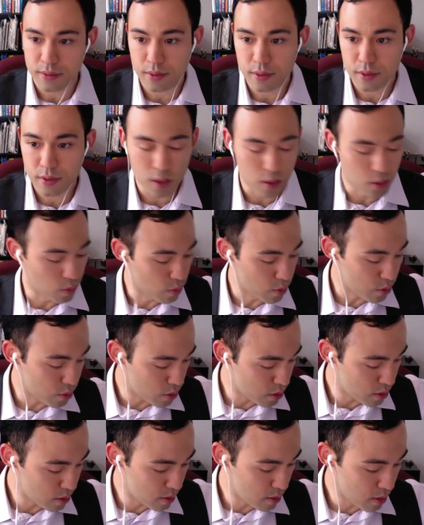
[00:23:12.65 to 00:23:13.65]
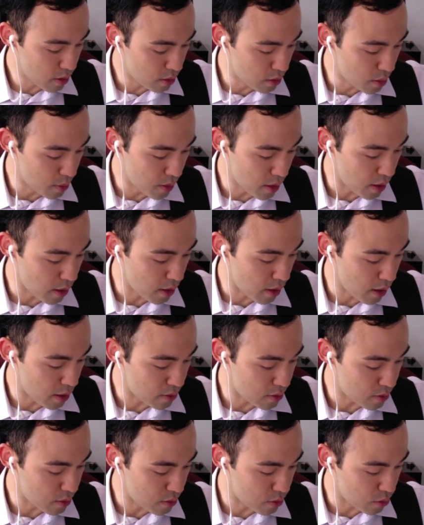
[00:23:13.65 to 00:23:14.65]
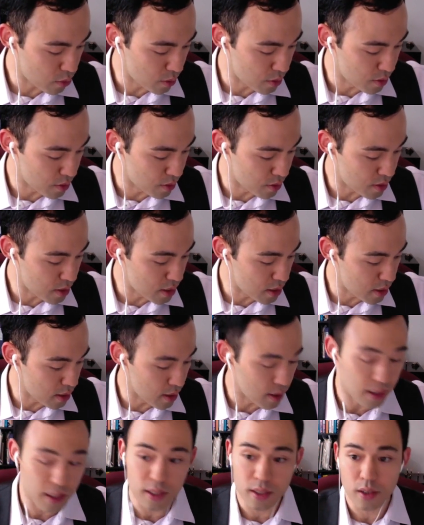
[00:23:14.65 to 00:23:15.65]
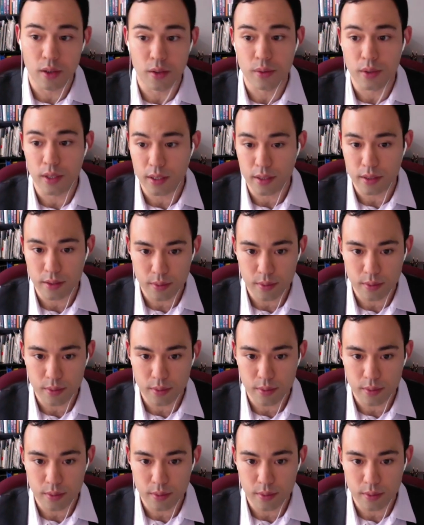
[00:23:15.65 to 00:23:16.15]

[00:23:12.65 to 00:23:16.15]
So you can eliminate answer choices C, D, and E already,